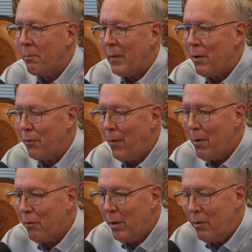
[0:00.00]
As
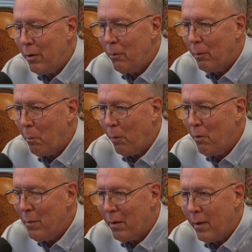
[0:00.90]
far as continual
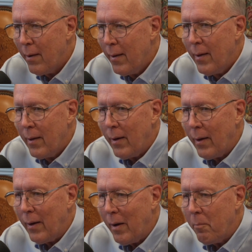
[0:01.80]
improvement,
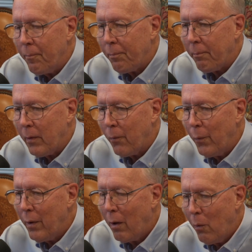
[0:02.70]

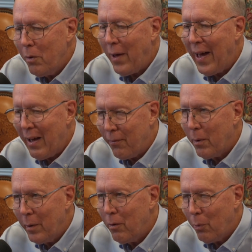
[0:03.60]
we always have
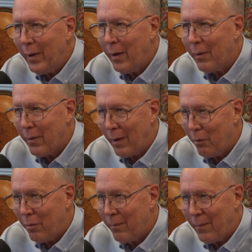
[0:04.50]
to be tweaking
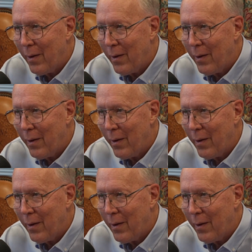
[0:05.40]
things.